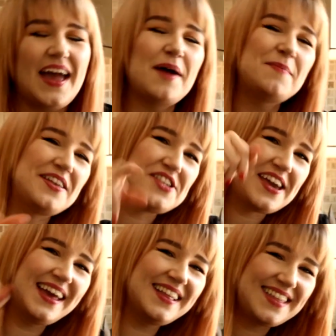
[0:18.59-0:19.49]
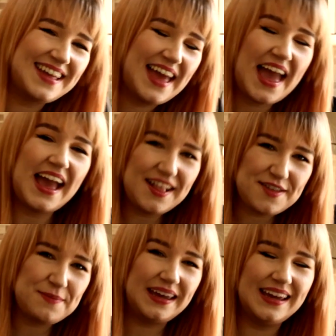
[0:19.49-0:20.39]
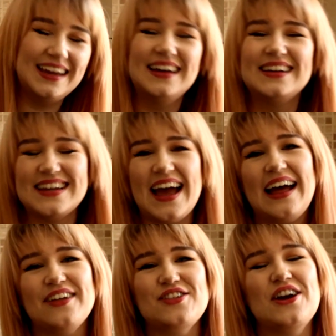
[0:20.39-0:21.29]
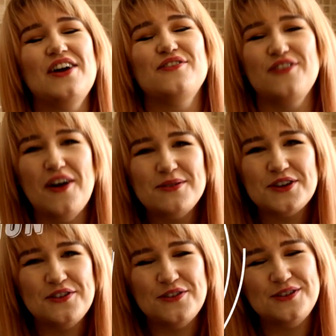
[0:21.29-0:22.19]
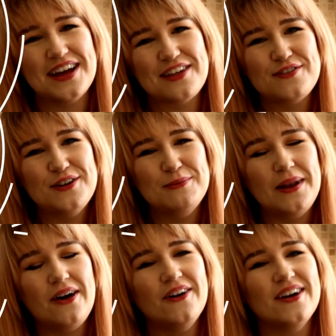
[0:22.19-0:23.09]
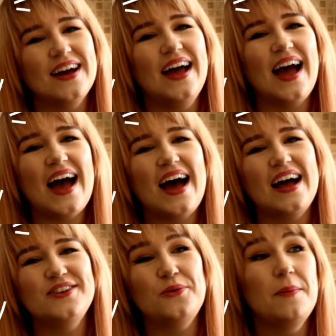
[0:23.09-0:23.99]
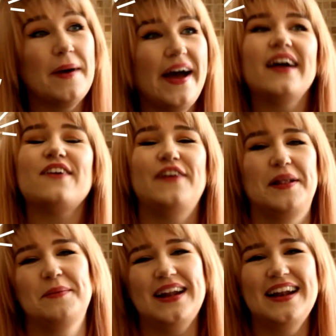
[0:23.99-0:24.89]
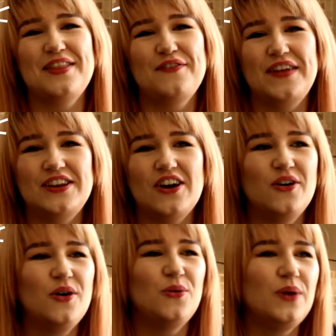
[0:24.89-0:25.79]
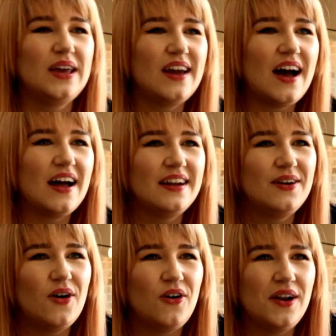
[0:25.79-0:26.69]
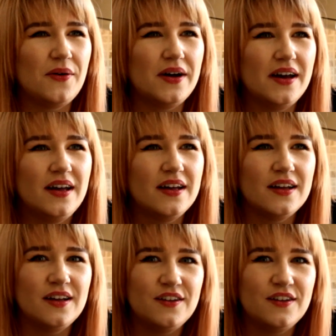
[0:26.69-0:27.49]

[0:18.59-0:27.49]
Hi bitches! It's me, Tash, from Tofu Tash Food Blog, and we're back filming another video. We are now on our